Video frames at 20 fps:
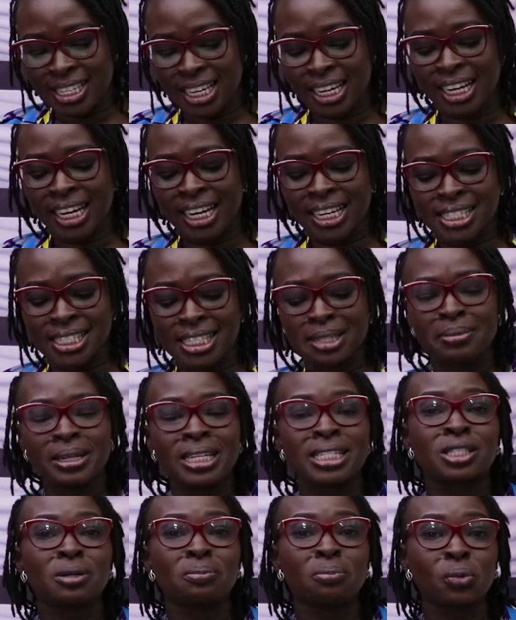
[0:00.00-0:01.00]
"A customer
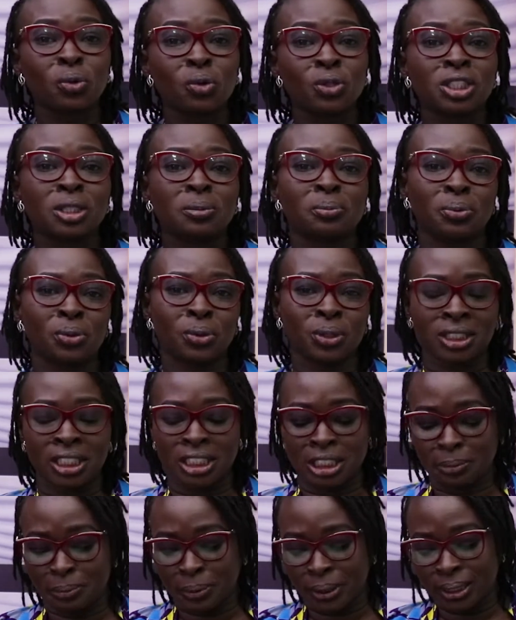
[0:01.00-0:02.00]
is the most
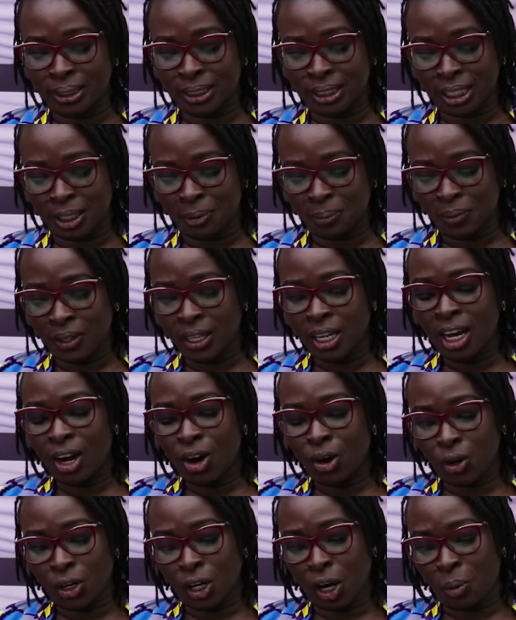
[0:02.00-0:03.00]
important person
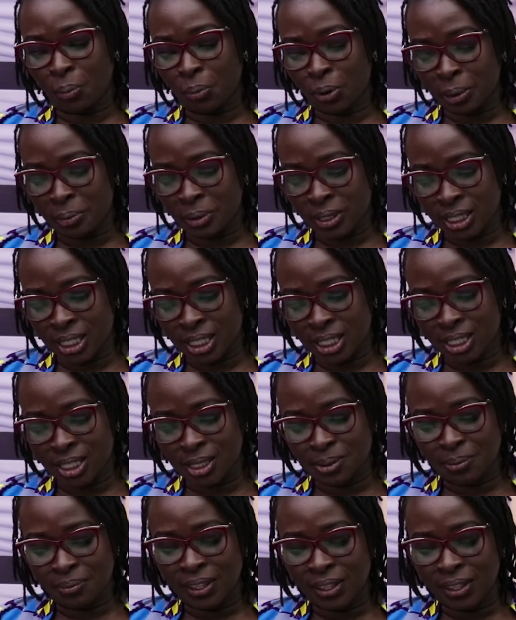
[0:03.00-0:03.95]
on our premises.